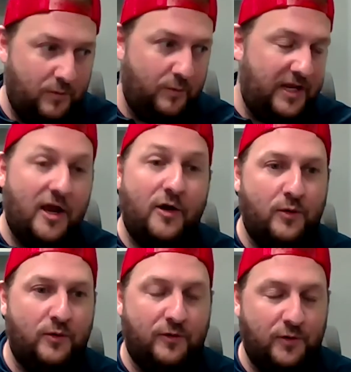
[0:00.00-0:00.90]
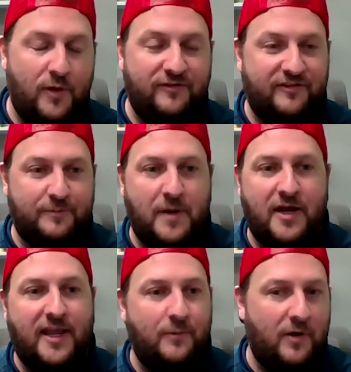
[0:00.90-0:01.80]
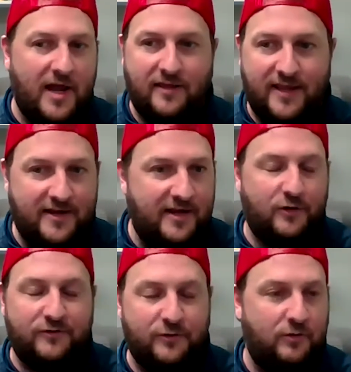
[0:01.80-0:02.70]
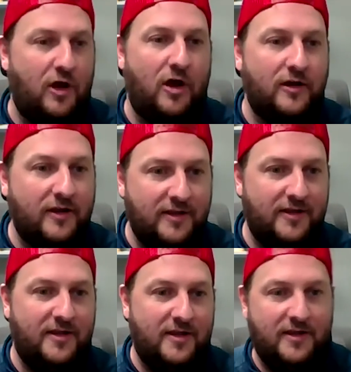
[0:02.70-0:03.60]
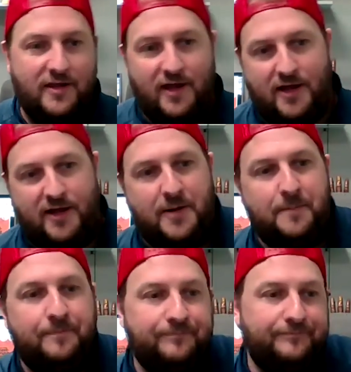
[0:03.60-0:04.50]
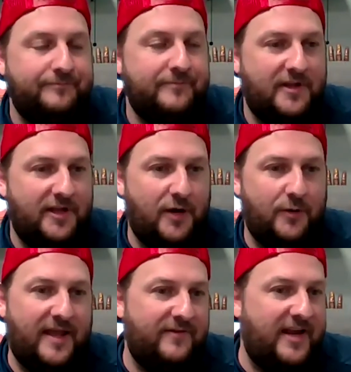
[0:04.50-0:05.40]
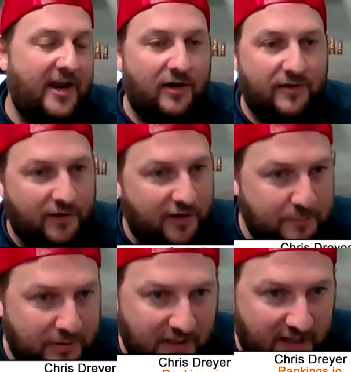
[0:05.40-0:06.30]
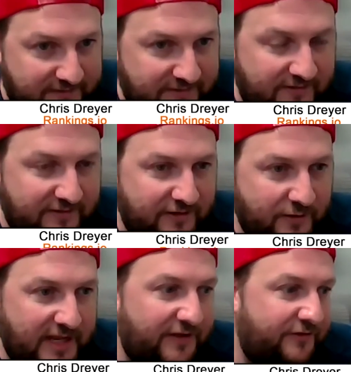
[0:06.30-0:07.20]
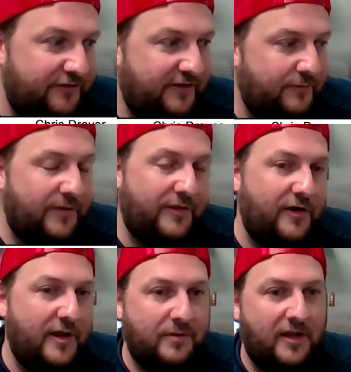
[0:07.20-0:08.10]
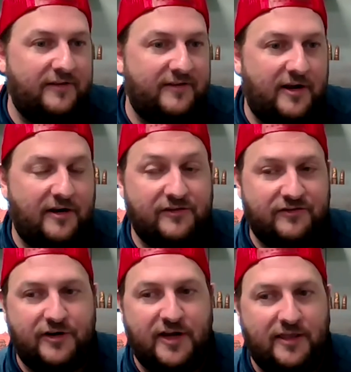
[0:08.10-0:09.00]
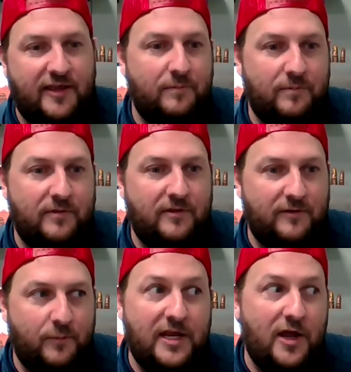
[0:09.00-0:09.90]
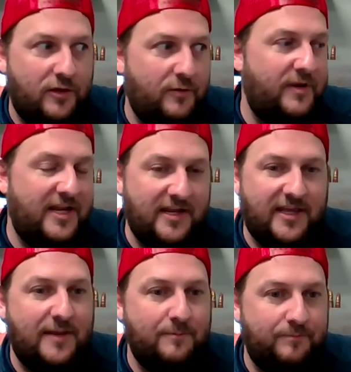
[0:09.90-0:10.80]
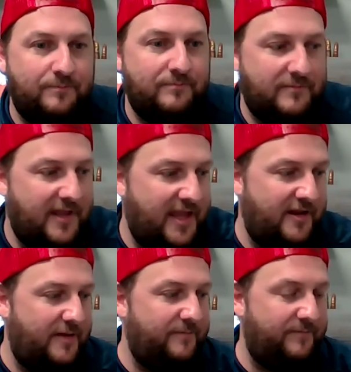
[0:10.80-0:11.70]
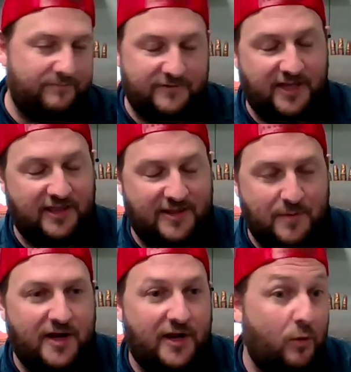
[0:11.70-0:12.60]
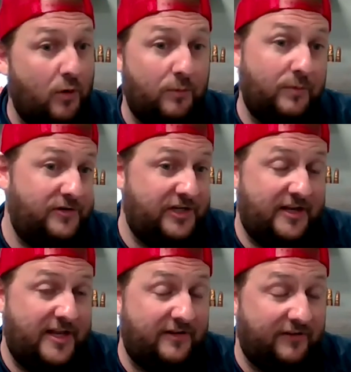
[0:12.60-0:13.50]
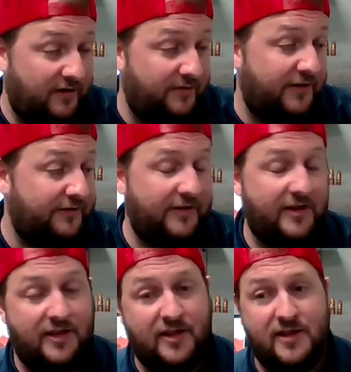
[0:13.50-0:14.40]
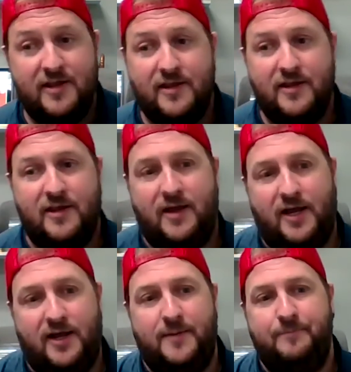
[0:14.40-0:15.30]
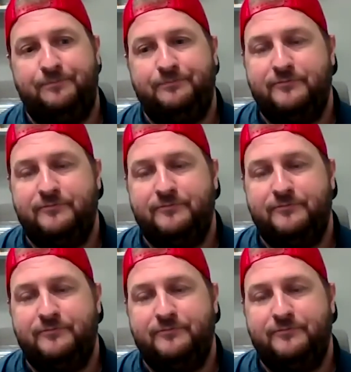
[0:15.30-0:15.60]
We know who, who owes us money and we're not letting it go too long. Um, you know, we have an AR 30 plus, so accounts receivable 30 plus out on the street that we know that we need to keep hitting them to get the money or we shut down the service um,